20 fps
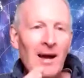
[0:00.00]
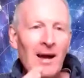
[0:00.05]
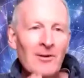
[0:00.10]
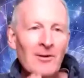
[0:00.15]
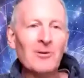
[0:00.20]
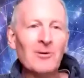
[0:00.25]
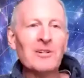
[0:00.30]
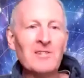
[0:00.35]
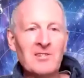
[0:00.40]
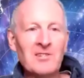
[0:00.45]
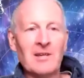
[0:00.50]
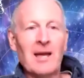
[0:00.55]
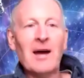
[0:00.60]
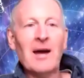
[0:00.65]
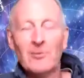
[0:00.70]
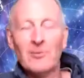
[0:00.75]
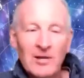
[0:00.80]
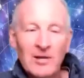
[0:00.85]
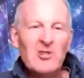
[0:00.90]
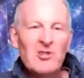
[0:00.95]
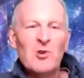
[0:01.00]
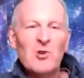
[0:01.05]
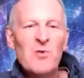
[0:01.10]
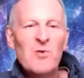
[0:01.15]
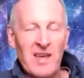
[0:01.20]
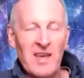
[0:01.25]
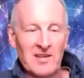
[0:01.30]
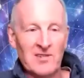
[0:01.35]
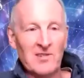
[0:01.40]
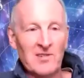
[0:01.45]
how do I, how do I do
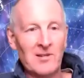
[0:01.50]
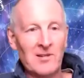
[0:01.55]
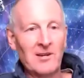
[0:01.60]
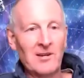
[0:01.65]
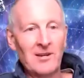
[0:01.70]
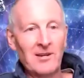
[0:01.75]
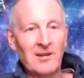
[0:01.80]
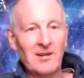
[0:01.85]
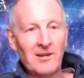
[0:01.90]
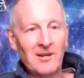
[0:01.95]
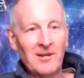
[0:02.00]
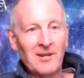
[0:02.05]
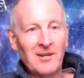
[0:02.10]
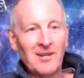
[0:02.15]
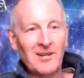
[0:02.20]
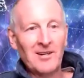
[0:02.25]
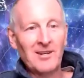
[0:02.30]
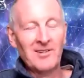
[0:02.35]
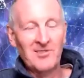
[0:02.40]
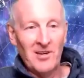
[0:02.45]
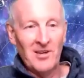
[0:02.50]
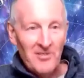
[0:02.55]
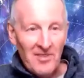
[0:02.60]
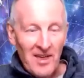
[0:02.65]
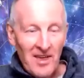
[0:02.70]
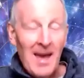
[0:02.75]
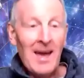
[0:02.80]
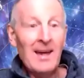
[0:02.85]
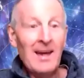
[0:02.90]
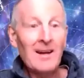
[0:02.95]
this? So
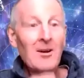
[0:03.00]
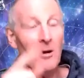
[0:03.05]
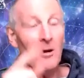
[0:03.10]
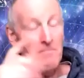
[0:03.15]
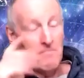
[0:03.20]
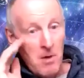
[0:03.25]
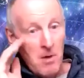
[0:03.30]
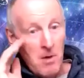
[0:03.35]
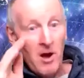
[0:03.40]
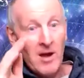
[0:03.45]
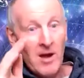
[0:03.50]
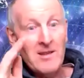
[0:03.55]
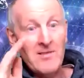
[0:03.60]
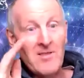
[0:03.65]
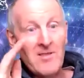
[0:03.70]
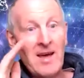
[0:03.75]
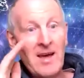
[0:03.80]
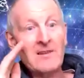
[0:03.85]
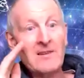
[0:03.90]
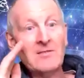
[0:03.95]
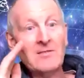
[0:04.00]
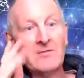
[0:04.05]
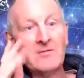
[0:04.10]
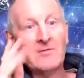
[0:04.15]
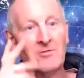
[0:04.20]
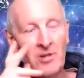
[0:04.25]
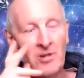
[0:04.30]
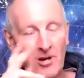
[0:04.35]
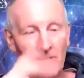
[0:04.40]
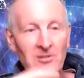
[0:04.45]
then I might then
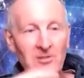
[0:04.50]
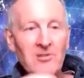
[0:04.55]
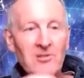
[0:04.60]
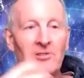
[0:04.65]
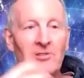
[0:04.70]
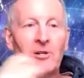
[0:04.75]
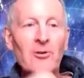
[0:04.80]
turn to the